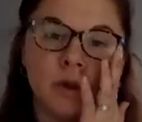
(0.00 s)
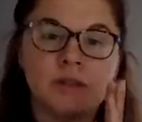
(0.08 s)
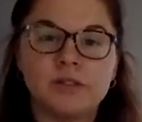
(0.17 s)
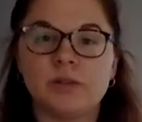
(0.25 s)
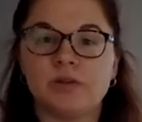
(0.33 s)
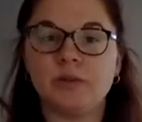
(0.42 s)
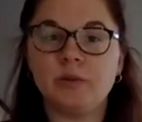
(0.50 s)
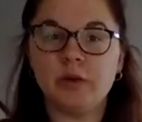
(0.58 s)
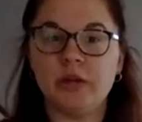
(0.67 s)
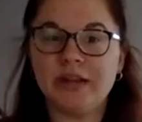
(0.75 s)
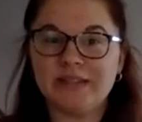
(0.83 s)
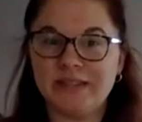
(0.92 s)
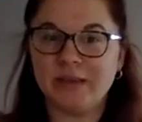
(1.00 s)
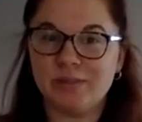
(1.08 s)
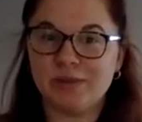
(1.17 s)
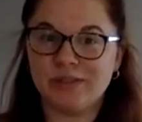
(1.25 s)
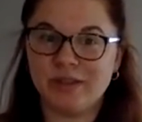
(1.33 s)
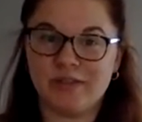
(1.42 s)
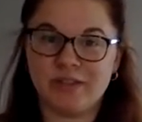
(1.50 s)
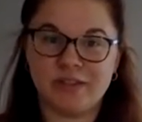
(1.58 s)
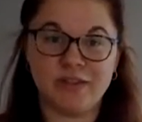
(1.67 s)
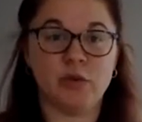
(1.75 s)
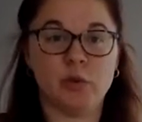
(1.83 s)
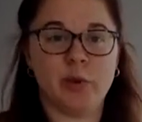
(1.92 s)
So some good examples of these,
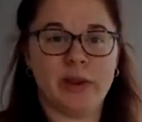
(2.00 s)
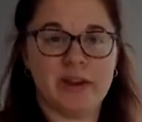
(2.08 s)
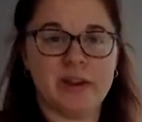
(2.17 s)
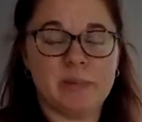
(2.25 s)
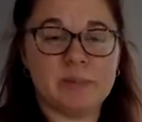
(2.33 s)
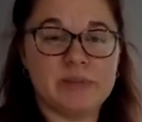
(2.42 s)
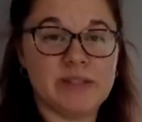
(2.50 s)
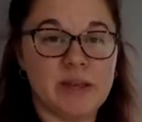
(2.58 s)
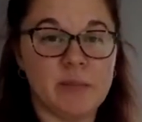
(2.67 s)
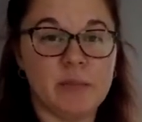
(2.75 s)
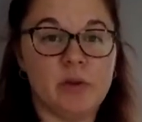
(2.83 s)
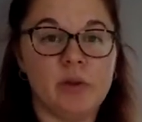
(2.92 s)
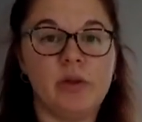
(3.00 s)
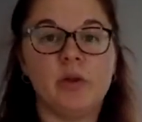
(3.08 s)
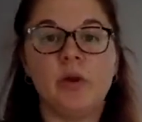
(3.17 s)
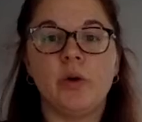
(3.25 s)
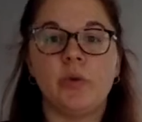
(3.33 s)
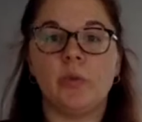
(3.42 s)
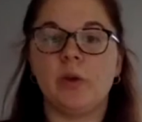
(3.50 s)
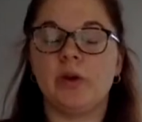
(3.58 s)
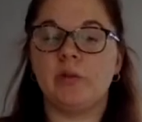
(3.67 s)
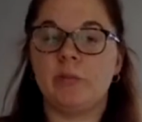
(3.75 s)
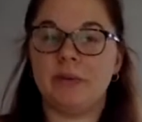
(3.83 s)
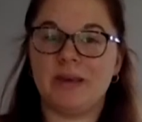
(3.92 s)
of a random sample,
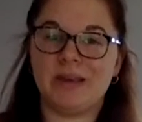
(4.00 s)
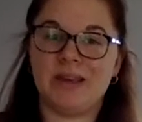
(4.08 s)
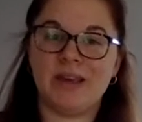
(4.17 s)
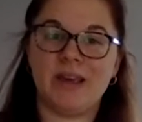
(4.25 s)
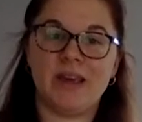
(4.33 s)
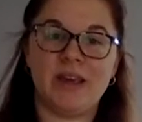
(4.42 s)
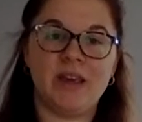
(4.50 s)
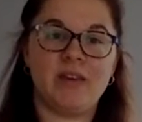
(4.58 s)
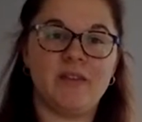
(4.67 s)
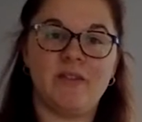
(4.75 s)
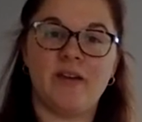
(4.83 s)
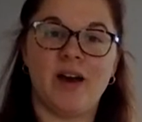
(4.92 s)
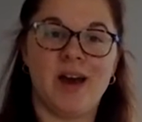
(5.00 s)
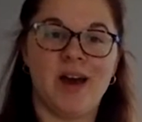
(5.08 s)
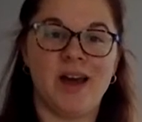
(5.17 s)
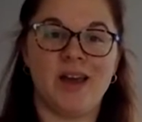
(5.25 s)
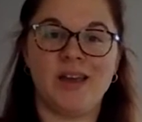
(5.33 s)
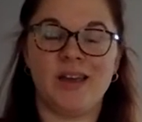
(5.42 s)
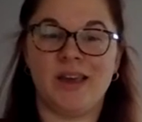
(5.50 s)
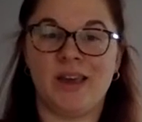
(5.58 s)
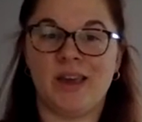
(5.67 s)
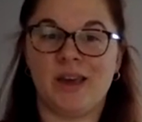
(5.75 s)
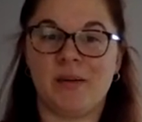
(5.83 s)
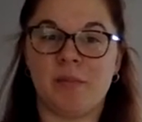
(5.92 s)
would be if I
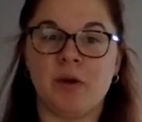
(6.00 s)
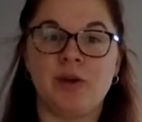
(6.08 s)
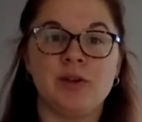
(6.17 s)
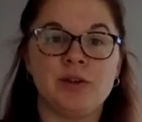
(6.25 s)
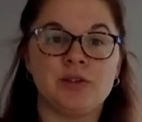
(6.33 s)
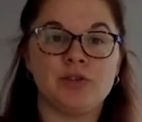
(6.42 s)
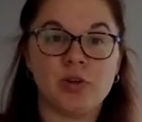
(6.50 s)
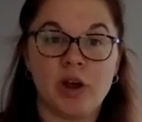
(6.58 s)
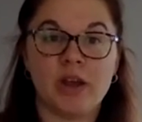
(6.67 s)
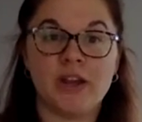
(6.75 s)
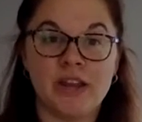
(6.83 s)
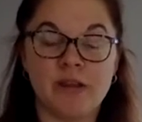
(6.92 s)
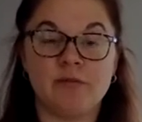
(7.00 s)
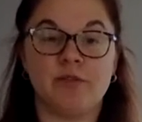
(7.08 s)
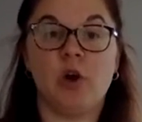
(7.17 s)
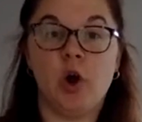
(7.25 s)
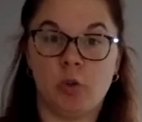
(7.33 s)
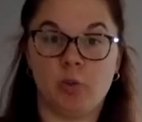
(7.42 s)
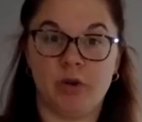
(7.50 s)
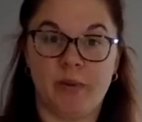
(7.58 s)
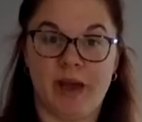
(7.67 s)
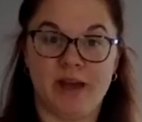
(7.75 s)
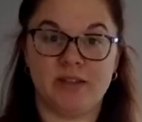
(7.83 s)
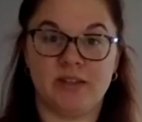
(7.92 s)
am drawing names for homework
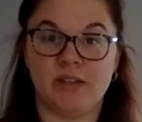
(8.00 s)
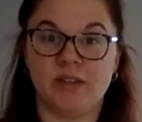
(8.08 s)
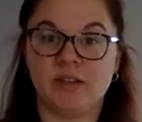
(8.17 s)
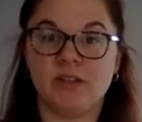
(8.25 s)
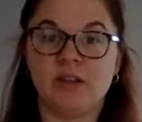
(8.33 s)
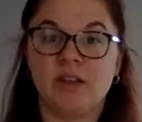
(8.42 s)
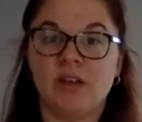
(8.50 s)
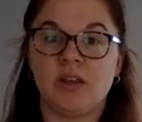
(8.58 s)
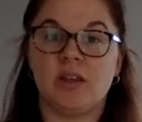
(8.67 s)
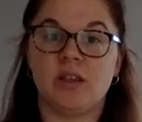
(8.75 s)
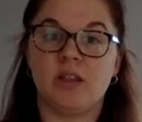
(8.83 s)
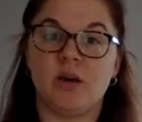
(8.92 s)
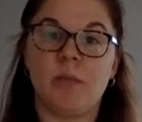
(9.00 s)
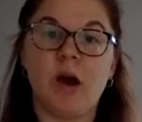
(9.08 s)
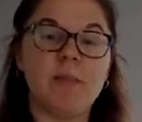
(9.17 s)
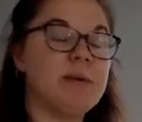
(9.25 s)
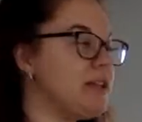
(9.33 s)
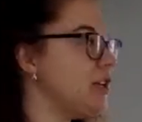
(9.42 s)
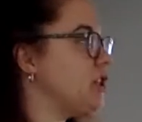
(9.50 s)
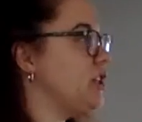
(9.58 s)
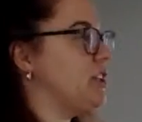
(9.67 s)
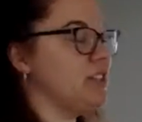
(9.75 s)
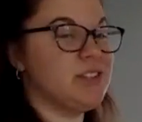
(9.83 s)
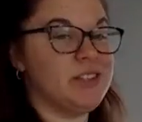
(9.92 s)
passes. The population
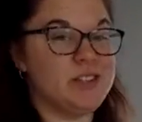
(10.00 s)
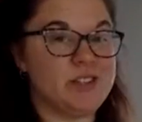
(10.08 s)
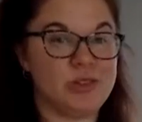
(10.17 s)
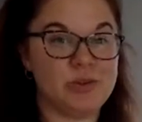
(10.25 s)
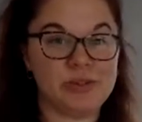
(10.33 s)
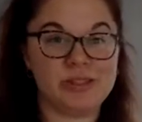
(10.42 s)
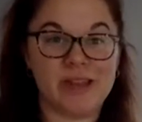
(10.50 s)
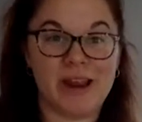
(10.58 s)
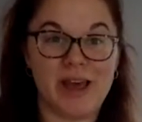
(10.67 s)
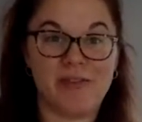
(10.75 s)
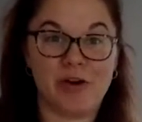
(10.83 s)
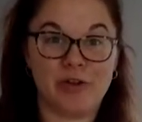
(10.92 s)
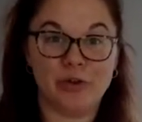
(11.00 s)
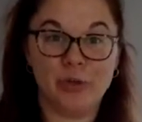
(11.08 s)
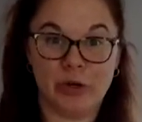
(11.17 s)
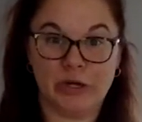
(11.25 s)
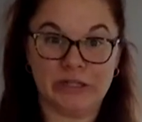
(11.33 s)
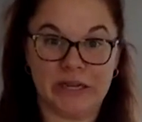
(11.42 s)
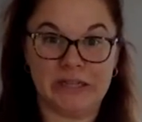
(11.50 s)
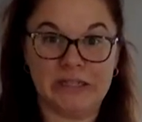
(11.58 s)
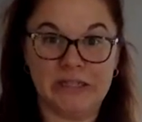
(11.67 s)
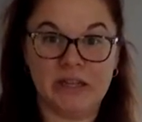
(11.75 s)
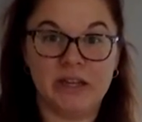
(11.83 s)
is students that have all their work done.